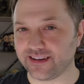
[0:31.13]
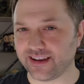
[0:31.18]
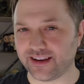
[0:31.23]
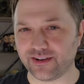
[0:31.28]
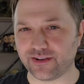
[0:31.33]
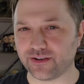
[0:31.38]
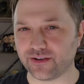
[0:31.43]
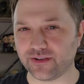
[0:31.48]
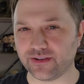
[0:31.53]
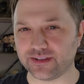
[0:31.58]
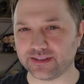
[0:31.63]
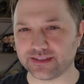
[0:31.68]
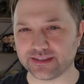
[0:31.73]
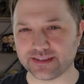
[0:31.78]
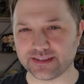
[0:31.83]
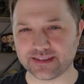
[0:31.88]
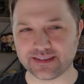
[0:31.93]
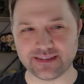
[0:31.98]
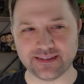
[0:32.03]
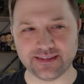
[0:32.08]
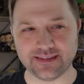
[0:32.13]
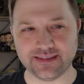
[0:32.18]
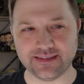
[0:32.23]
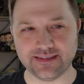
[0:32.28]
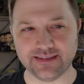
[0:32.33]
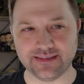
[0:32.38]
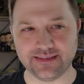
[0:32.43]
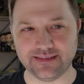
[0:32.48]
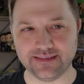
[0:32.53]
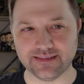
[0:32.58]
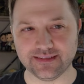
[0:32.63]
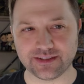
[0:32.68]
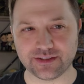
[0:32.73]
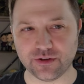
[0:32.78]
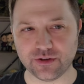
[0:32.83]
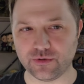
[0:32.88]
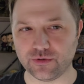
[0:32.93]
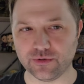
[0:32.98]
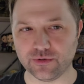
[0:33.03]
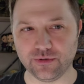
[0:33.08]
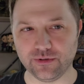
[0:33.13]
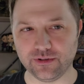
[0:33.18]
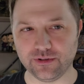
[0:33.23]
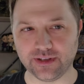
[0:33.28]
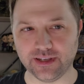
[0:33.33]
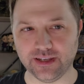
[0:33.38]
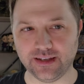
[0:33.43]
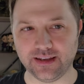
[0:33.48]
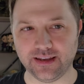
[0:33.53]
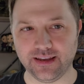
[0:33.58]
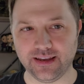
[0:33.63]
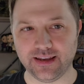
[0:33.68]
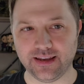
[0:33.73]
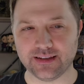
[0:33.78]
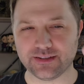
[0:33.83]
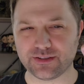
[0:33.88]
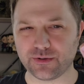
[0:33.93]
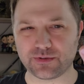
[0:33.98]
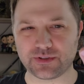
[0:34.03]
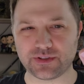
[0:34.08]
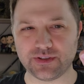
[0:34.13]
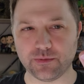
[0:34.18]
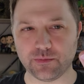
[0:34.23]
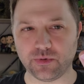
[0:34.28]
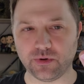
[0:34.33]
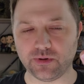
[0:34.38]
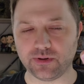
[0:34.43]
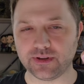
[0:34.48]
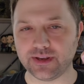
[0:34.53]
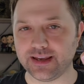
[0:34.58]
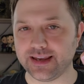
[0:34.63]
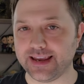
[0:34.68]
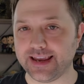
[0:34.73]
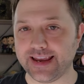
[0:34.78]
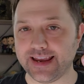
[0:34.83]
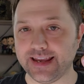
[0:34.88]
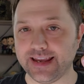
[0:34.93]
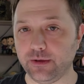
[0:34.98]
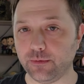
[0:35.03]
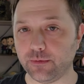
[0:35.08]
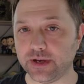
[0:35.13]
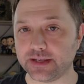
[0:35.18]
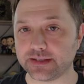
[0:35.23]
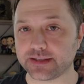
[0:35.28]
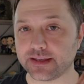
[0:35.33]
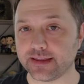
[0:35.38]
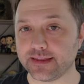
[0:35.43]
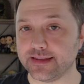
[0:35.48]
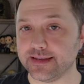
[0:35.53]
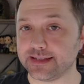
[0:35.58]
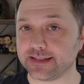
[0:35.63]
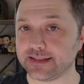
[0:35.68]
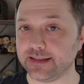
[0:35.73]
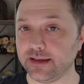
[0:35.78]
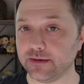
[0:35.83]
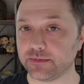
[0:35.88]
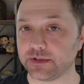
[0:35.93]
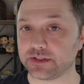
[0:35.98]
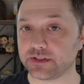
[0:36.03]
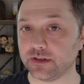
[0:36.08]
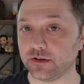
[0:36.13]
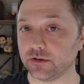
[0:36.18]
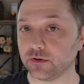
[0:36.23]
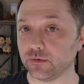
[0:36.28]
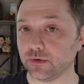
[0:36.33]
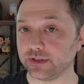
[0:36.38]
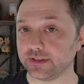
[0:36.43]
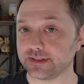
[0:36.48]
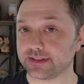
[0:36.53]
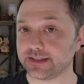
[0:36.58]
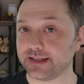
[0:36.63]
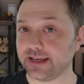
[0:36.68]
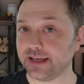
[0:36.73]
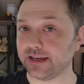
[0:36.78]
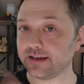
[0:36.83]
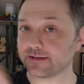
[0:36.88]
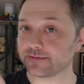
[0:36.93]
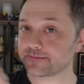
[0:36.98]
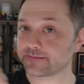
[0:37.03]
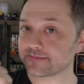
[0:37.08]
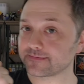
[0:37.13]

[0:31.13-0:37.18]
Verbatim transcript: I don't know, it's just so cool looking, so simple. Anyways, this is the image that you're going to see.